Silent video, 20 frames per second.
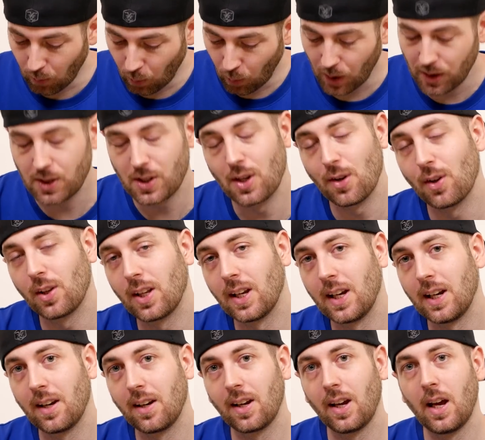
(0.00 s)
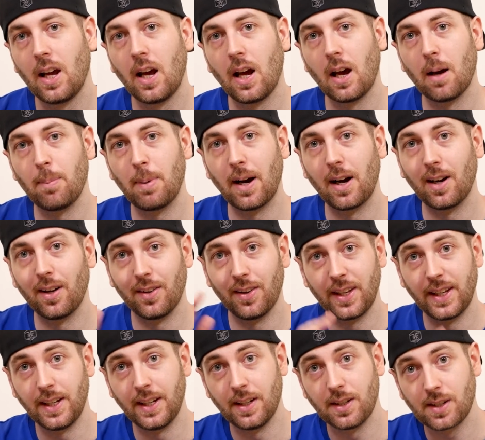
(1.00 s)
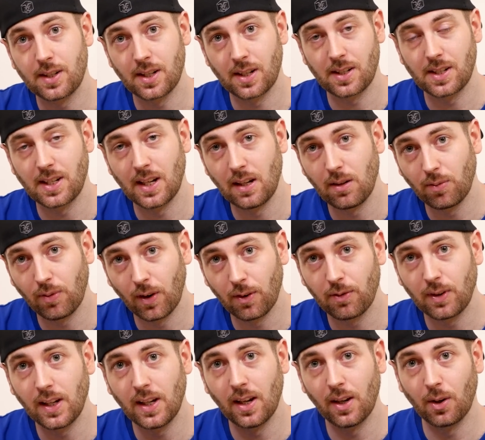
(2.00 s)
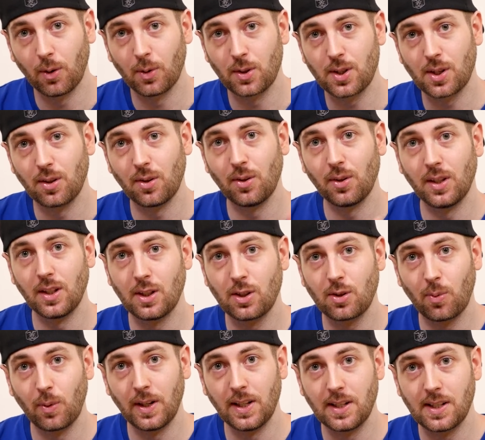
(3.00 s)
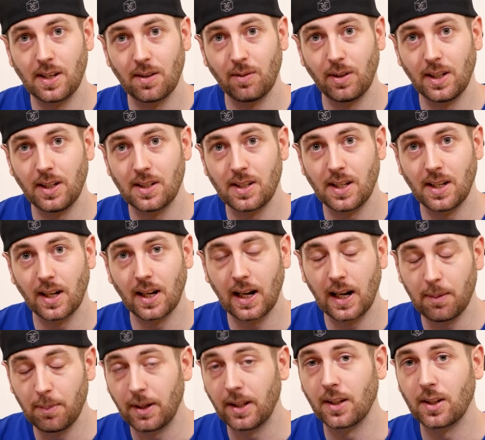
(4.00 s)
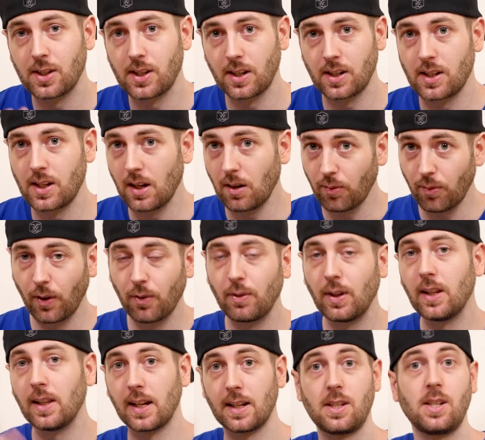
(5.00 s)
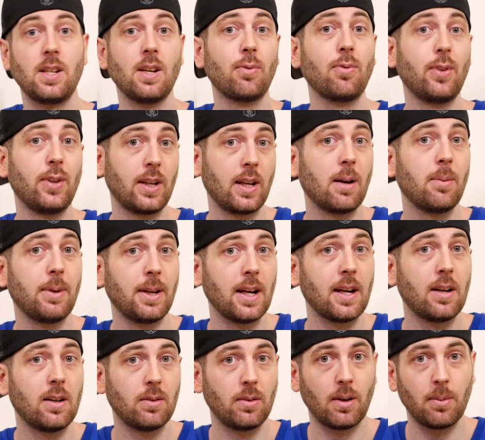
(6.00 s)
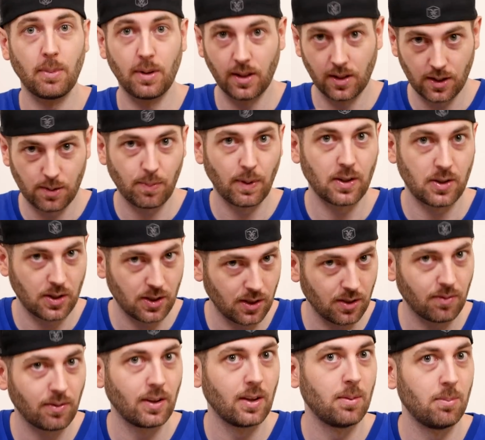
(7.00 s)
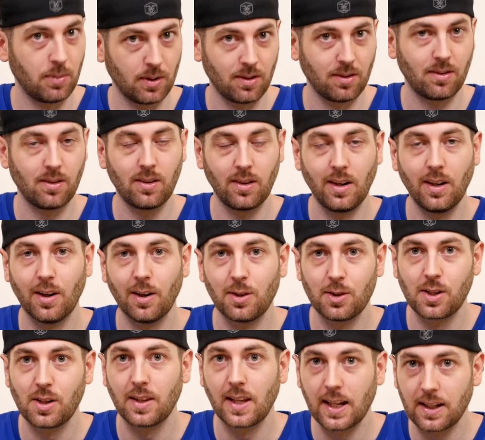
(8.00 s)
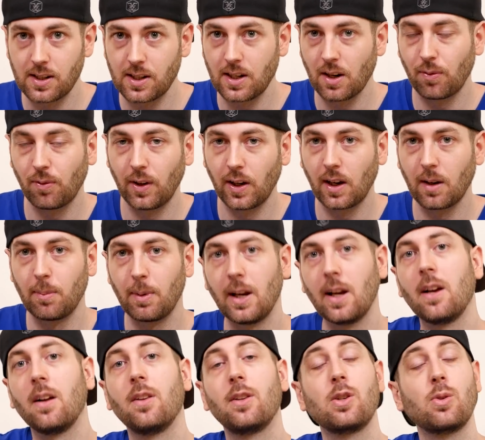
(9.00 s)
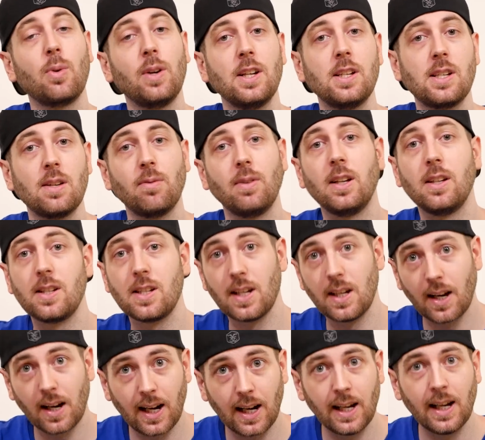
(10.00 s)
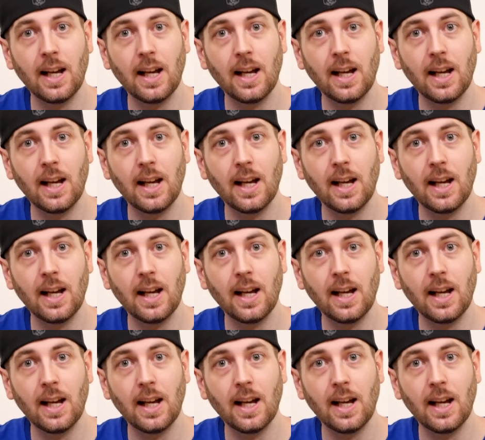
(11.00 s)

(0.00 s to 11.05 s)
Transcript: what do you think about the 1650 and also the 2070 Ti. I mean, the 1650 that's definitely coming out. I mean, there's pictures of them, and you know, so that's definitely coming out. 2070 Ti,